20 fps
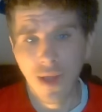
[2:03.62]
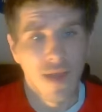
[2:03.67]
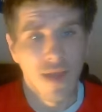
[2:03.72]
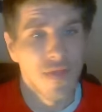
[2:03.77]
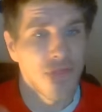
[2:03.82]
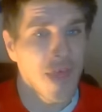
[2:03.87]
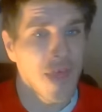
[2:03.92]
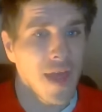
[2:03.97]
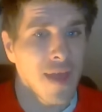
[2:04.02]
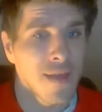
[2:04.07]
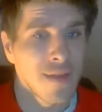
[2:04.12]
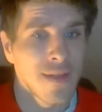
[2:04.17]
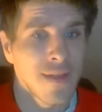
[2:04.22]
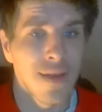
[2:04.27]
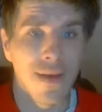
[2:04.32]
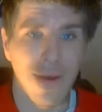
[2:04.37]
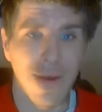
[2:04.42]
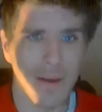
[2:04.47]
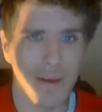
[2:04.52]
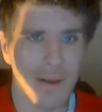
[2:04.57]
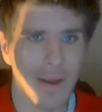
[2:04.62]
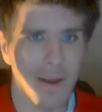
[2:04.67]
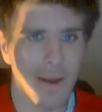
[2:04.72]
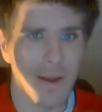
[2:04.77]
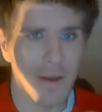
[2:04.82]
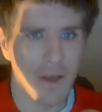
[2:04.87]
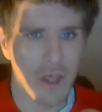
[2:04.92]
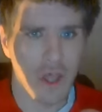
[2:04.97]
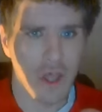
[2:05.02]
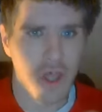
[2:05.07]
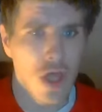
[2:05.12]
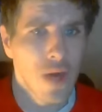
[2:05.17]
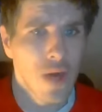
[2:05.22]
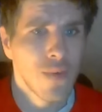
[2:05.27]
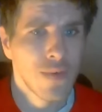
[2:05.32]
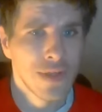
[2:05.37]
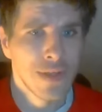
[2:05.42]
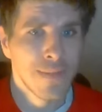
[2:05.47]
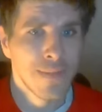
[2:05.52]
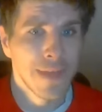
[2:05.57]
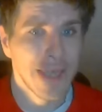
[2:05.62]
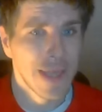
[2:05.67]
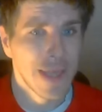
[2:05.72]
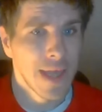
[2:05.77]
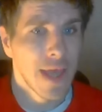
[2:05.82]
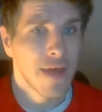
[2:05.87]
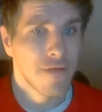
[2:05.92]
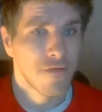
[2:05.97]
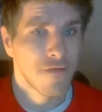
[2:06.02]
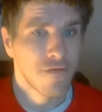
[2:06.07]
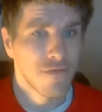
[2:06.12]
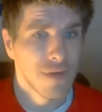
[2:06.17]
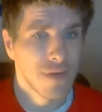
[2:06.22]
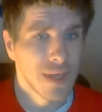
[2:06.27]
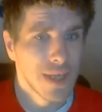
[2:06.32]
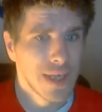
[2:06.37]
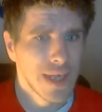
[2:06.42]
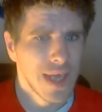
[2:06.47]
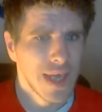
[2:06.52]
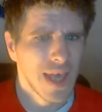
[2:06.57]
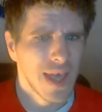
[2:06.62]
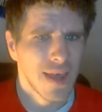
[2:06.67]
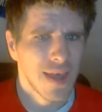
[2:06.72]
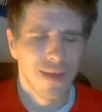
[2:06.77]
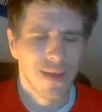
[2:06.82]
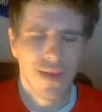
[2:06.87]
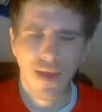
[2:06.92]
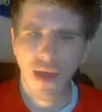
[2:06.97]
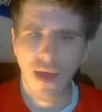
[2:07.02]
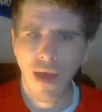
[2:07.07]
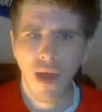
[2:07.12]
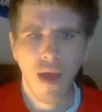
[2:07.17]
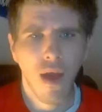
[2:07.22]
And then Cheltenham get a free kick.